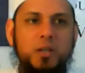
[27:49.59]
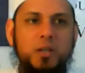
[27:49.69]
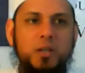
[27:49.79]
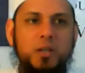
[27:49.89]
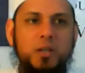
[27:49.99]

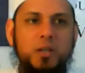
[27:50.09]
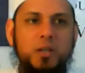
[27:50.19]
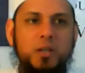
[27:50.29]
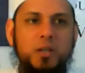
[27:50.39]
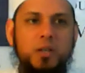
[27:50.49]

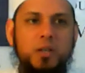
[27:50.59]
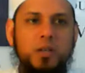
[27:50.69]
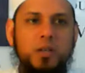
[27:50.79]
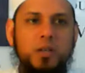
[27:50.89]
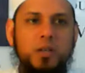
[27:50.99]
irrespective
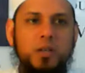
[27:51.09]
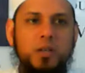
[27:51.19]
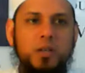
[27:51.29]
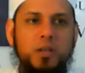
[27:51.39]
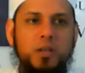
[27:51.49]

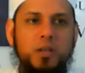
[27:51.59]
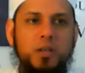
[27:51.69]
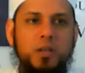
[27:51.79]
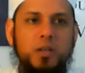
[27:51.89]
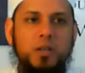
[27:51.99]
of
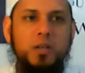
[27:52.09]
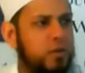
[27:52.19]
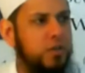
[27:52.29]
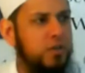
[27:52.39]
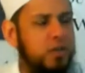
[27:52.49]
whether the
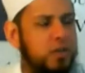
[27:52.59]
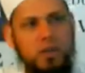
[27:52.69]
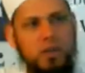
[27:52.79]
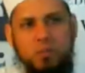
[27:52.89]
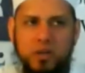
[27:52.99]
parents are earning
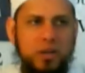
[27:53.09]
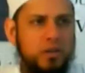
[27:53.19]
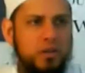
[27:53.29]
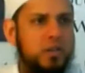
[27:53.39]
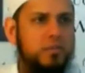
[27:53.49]
for them or
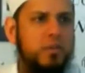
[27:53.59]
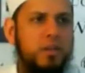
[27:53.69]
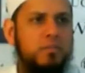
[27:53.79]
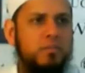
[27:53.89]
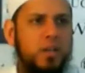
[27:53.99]
not earning for
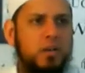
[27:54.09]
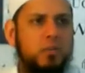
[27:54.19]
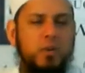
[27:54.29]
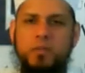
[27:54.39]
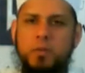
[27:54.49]
them.
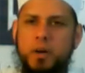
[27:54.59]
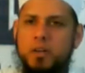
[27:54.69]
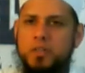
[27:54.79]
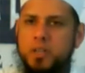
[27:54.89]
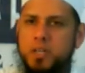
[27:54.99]
Whether the
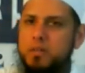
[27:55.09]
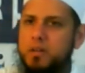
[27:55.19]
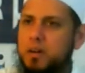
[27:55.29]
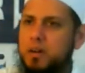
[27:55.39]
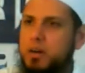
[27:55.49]
parents
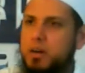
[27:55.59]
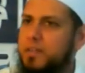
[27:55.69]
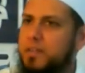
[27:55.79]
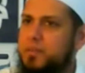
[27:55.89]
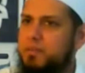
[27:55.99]
are
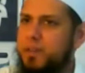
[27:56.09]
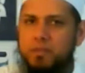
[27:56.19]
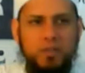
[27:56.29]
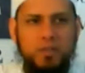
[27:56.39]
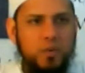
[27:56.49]
giving them their
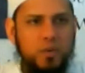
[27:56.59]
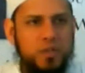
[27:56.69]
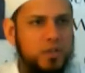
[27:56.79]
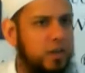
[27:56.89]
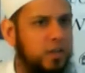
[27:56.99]
favorite toys
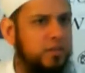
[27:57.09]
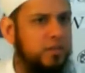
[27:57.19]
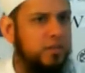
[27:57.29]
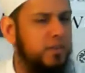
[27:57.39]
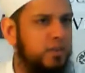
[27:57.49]
or not giving
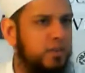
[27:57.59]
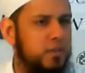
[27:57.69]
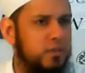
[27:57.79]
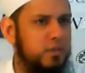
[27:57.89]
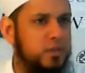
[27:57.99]
them their
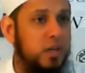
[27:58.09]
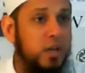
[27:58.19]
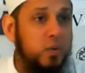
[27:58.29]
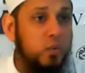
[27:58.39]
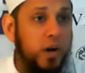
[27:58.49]
favorite toys.
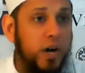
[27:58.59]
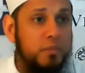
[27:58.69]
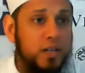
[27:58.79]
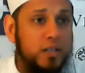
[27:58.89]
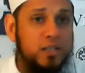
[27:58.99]
Why?
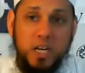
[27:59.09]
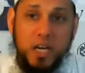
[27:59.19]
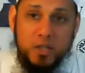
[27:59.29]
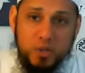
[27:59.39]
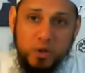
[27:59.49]
Because the
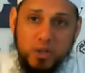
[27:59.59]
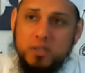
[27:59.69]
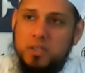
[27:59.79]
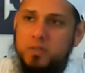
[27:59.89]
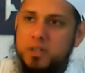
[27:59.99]
child's
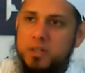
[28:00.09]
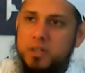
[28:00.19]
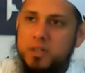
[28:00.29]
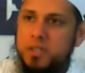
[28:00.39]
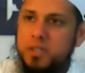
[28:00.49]
loyalty
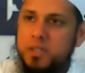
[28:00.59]
is to